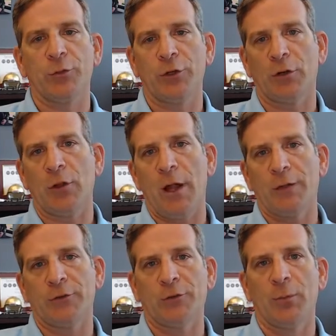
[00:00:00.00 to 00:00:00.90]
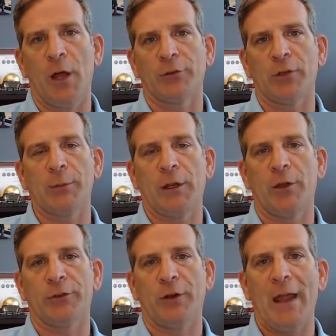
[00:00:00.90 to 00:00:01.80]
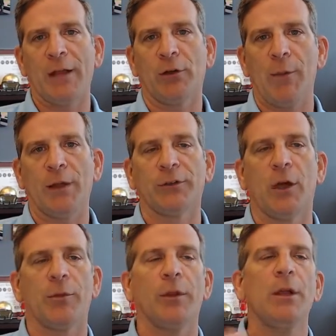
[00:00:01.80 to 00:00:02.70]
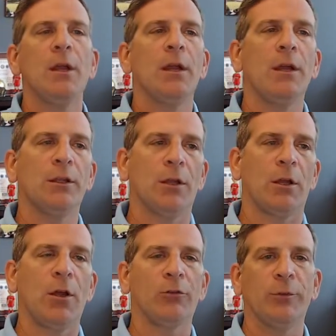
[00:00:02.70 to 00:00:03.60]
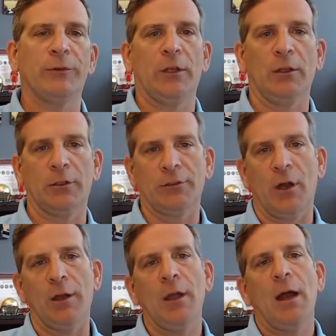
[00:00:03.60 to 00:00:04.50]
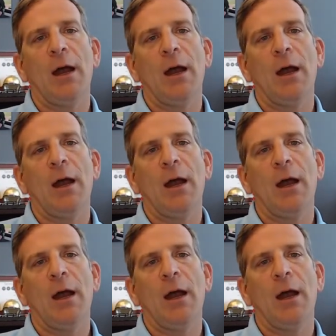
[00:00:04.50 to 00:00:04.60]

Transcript: when your client's just blustering because they're angry about something, you go to them and say, look, John,